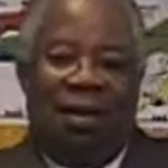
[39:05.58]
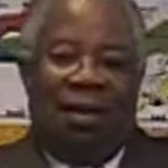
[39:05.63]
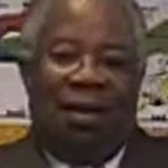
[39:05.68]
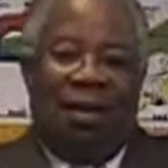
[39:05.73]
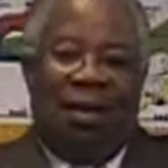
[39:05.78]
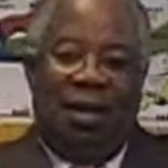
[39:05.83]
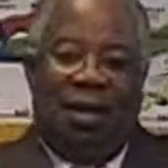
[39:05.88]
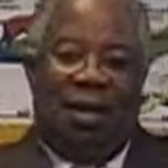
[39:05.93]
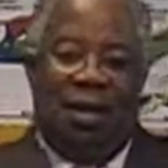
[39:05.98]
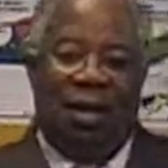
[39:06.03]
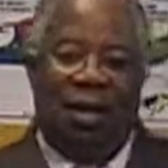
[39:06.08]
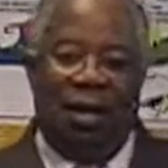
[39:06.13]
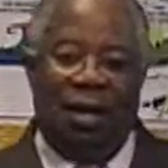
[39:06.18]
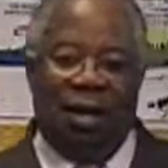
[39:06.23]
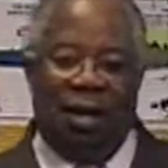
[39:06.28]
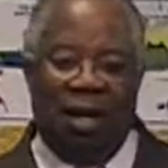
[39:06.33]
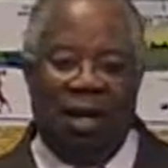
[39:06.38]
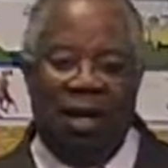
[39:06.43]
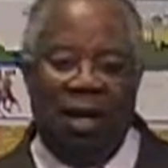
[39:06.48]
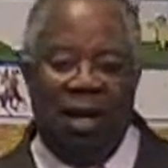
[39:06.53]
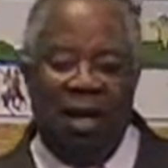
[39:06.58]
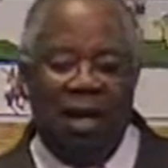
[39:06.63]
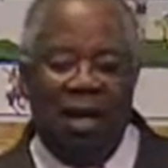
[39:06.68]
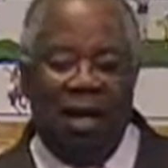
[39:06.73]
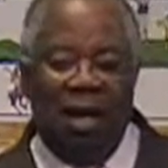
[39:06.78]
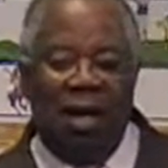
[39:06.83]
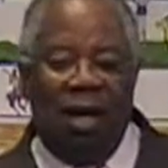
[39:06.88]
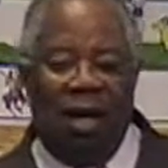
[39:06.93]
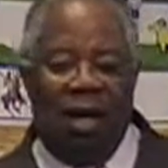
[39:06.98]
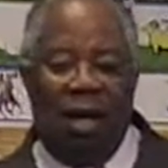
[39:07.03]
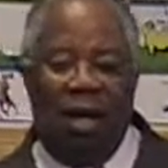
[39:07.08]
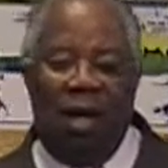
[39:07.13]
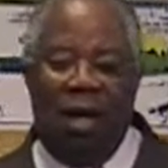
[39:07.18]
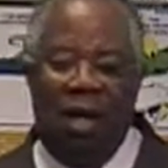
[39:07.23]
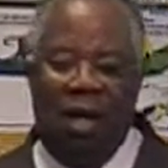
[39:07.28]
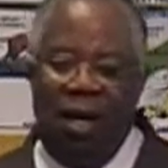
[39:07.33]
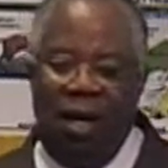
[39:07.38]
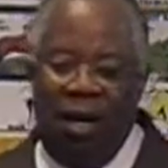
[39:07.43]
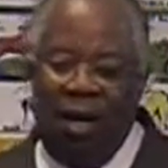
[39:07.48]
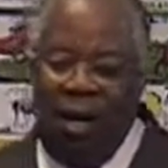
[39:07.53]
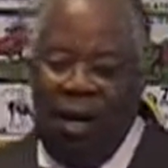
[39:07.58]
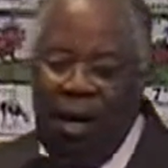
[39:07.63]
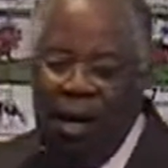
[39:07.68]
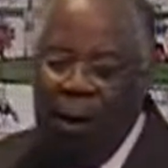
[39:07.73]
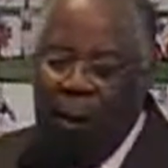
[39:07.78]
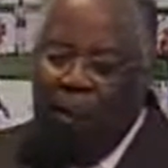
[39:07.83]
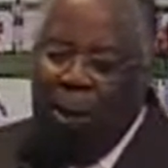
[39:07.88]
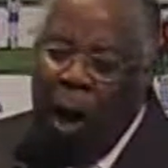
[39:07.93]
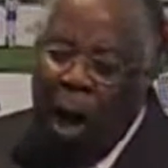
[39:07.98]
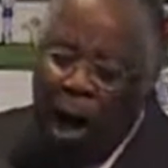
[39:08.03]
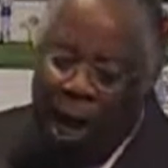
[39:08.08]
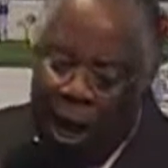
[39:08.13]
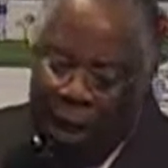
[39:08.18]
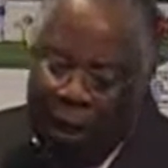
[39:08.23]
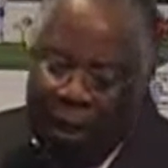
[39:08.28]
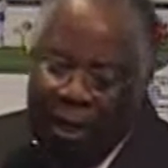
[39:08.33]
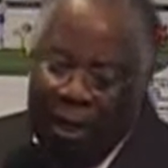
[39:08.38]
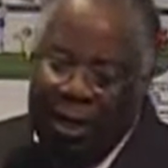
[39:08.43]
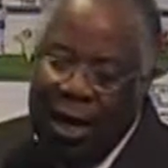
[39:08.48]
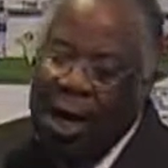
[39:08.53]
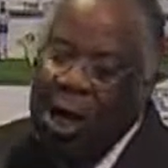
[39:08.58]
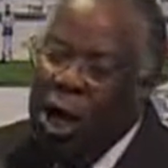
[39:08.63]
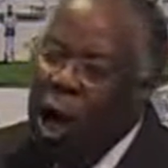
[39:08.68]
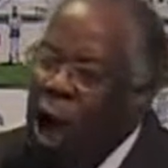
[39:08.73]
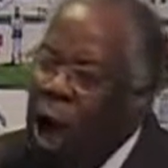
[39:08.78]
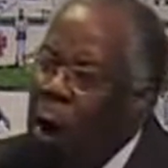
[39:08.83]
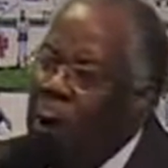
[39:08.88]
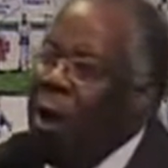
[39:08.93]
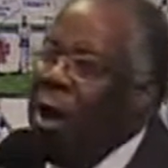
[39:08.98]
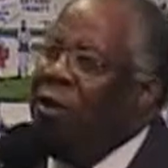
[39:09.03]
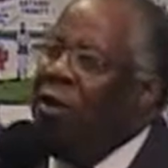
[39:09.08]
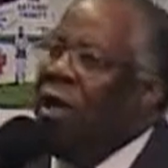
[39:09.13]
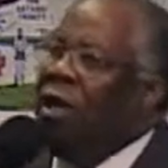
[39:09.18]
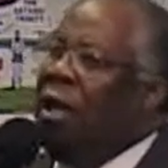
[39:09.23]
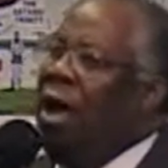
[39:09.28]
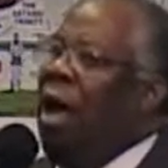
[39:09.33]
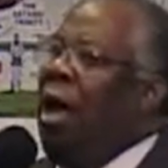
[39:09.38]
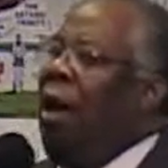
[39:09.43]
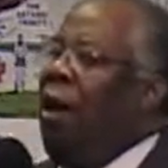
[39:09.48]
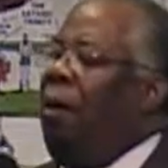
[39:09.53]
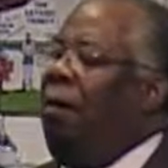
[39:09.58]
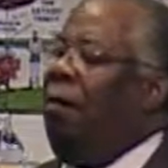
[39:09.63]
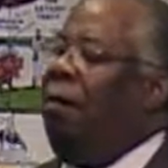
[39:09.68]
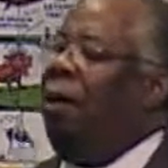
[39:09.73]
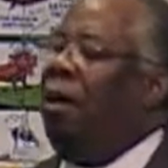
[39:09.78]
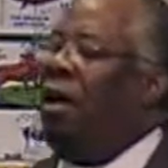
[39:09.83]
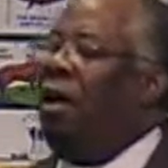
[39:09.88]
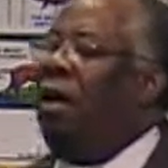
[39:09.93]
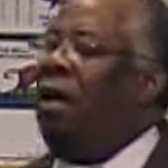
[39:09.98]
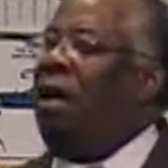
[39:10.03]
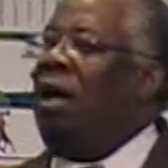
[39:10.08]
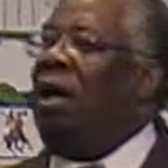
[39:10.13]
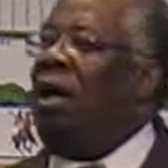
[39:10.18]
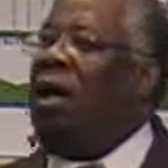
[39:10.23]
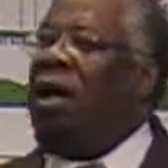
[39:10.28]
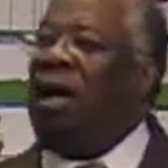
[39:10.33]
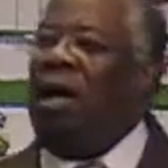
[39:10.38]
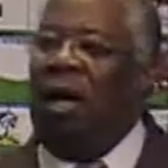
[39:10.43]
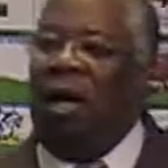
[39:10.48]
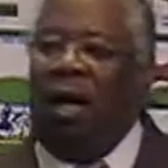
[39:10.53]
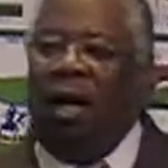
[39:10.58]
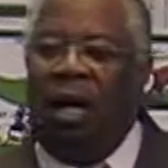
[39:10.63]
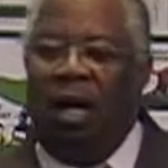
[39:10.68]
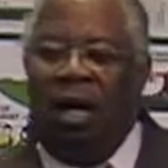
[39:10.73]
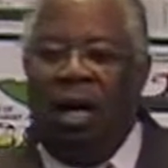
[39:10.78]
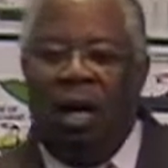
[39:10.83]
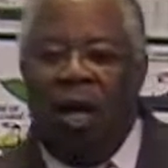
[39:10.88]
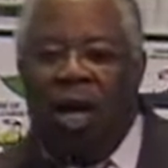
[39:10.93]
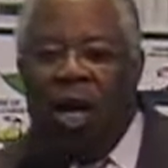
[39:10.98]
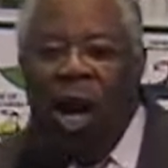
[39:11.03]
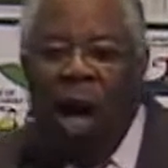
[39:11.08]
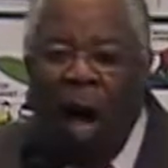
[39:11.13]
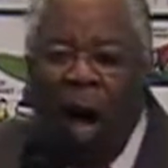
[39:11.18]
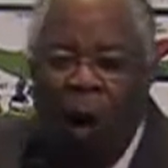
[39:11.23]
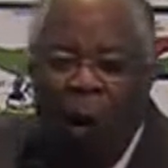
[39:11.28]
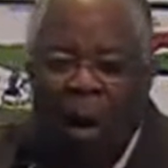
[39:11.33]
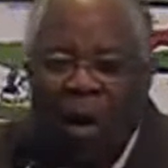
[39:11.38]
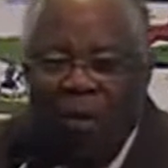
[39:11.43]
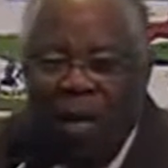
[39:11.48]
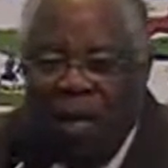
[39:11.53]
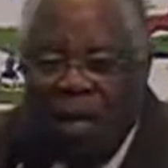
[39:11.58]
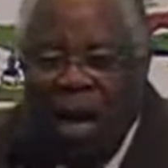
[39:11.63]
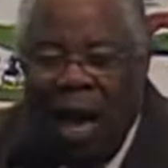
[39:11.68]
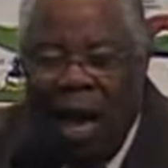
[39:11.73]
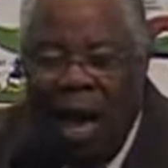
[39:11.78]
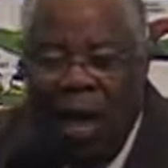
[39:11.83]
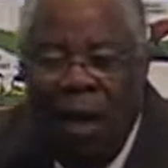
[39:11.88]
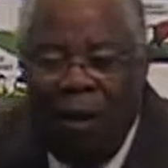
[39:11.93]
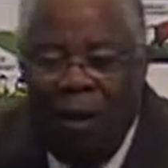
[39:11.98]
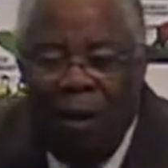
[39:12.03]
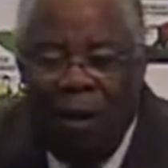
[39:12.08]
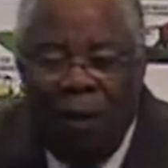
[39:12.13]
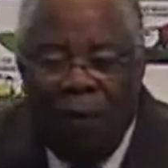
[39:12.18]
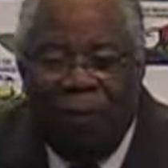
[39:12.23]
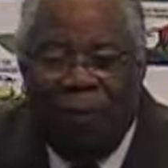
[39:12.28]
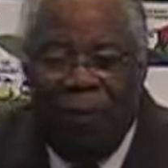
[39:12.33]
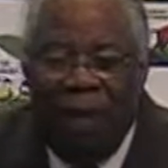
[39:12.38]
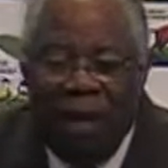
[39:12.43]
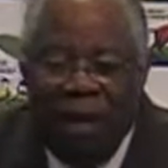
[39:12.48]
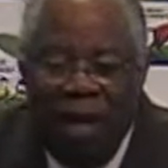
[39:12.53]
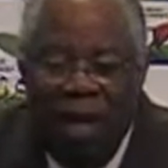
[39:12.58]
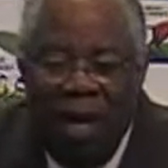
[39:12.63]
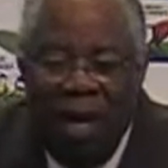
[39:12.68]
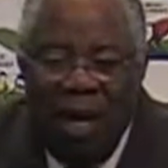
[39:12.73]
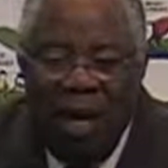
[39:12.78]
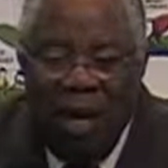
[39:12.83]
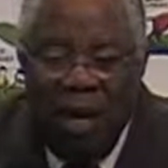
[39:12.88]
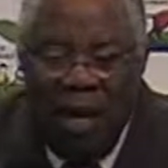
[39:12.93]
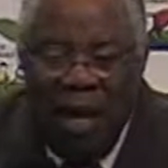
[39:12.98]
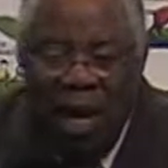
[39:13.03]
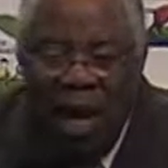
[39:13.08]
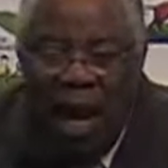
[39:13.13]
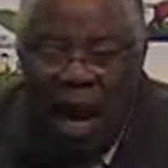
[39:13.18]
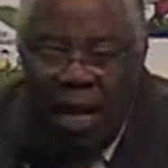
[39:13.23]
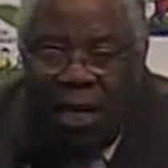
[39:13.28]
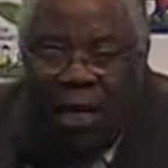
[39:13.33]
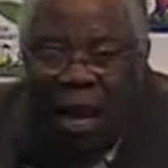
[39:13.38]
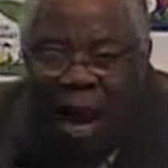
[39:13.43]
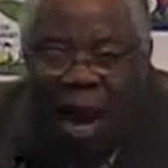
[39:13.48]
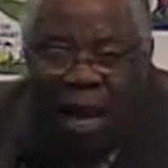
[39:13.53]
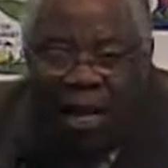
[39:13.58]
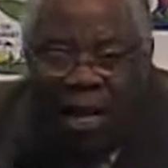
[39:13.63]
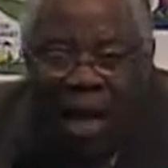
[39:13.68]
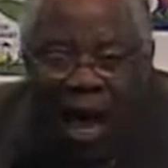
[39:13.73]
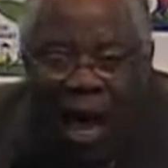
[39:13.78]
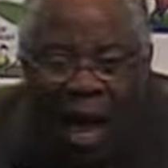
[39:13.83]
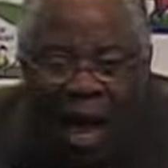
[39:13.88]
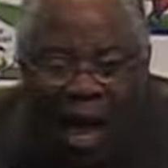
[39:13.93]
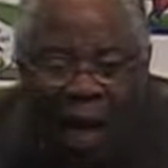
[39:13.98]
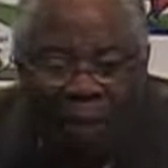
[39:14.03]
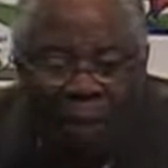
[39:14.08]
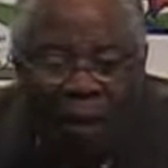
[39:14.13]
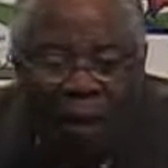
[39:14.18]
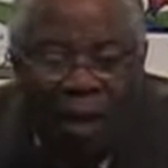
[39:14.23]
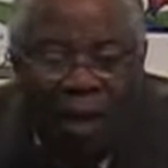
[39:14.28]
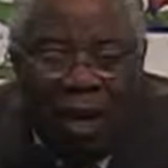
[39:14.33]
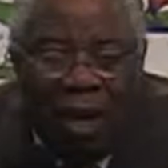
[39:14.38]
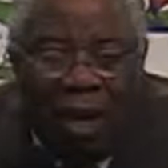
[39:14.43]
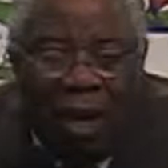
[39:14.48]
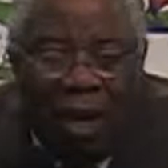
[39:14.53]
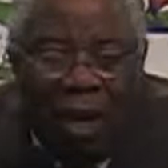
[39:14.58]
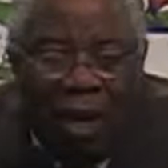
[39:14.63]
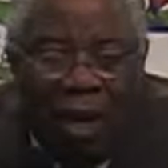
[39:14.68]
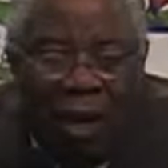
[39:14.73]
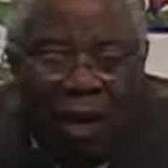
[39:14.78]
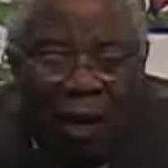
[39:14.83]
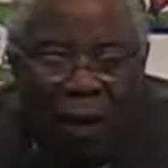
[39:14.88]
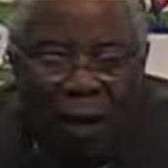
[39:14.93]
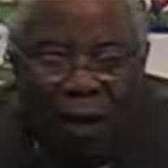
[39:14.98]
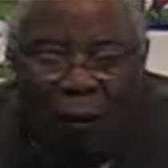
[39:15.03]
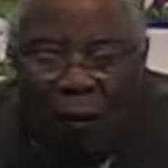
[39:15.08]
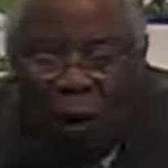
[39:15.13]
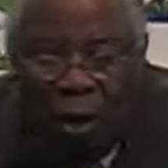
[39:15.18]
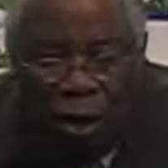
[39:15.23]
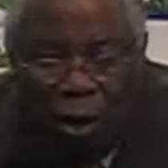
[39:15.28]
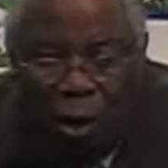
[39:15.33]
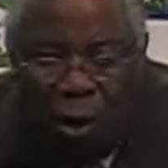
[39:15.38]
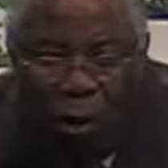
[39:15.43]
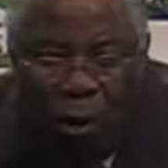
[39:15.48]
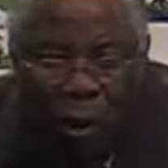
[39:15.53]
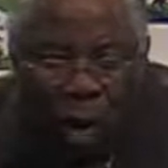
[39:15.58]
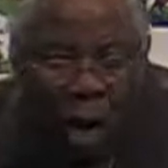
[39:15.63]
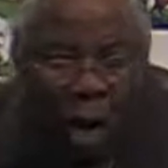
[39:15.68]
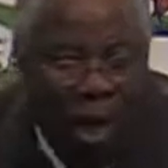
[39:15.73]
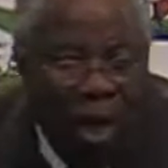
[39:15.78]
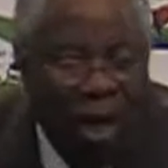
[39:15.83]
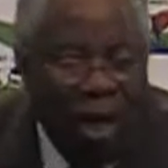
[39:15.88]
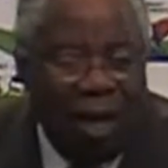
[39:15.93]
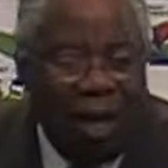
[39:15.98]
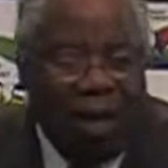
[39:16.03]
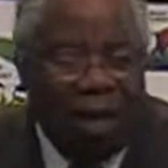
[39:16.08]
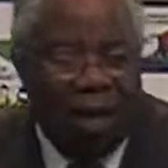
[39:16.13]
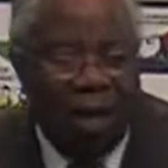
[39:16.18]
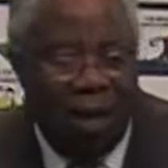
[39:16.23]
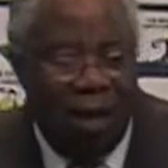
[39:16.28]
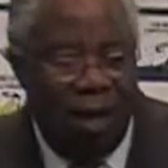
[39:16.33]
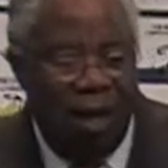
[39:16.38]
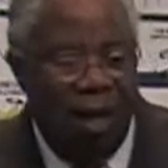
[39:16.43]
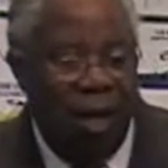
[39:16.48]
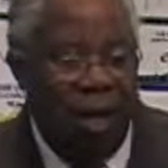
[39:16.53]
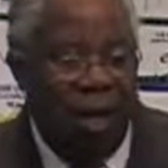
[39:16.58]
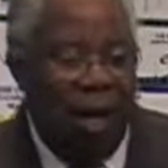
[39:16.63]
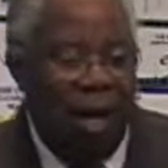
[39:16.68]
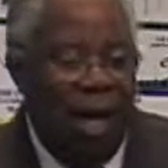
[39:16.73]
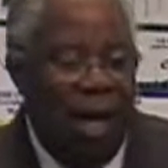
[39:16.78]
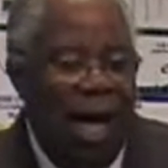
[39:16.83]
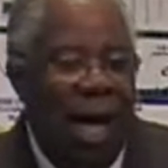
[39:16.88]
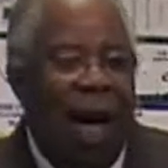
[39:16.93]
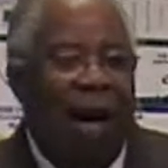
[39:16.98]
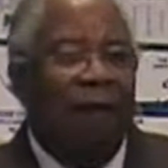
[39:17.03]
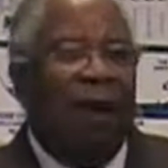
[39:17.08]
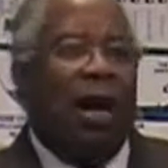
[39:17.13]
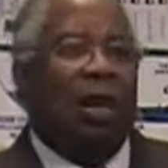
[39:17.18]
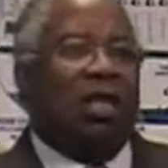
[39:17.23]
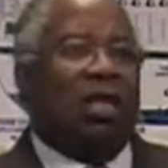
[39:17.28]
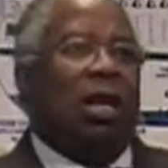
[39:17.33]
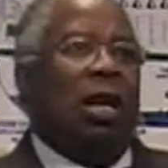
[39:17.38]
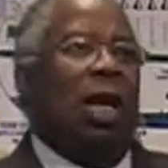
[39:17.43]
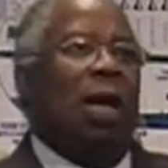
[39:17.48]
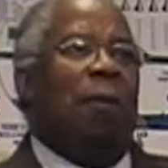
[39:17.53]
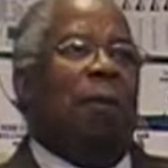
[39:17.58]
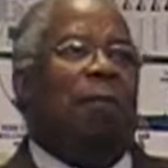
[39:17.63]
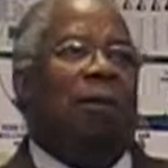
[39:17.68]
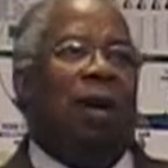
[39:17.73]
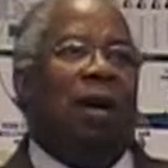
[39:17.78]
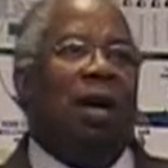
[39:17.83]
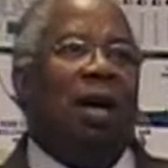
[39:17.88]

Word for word: Amen. Amen. Paul says, and knowing the time. Knowing the time. It's high time. First to awake. I'm our sleep.